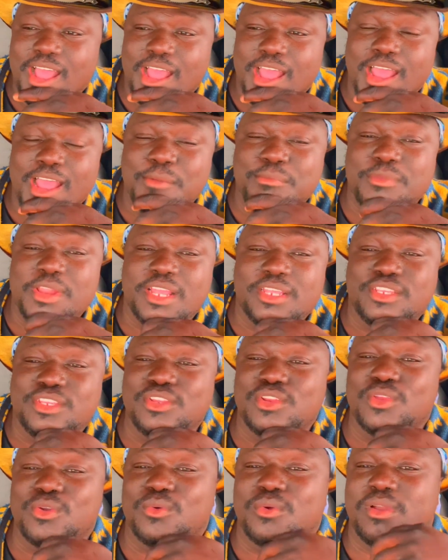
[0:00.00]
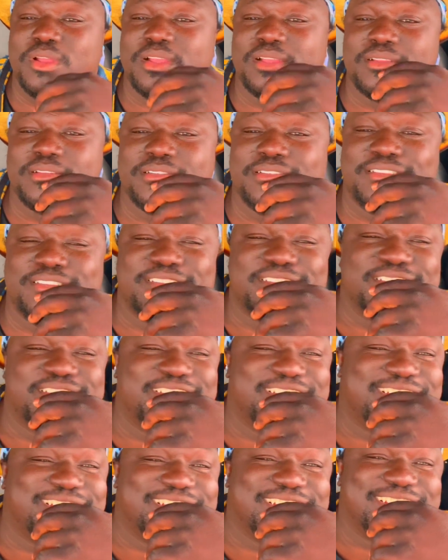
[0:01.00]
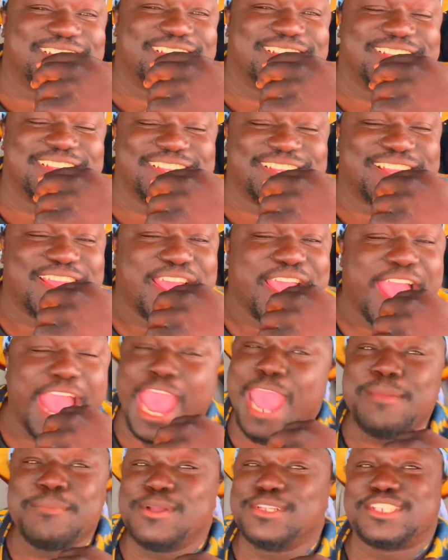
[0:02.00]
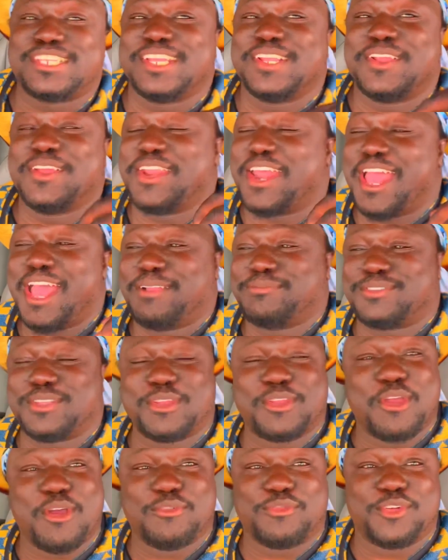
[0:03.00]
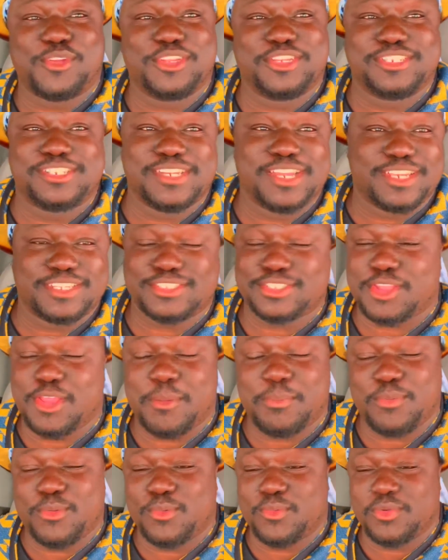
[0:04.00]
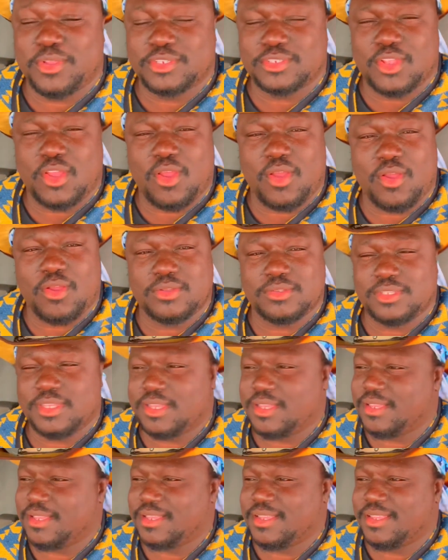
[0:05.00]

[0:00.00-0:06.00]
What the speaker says: I'm like, you know what? Hamilton gonna have to go for this next couple weeks. Oh, yeah.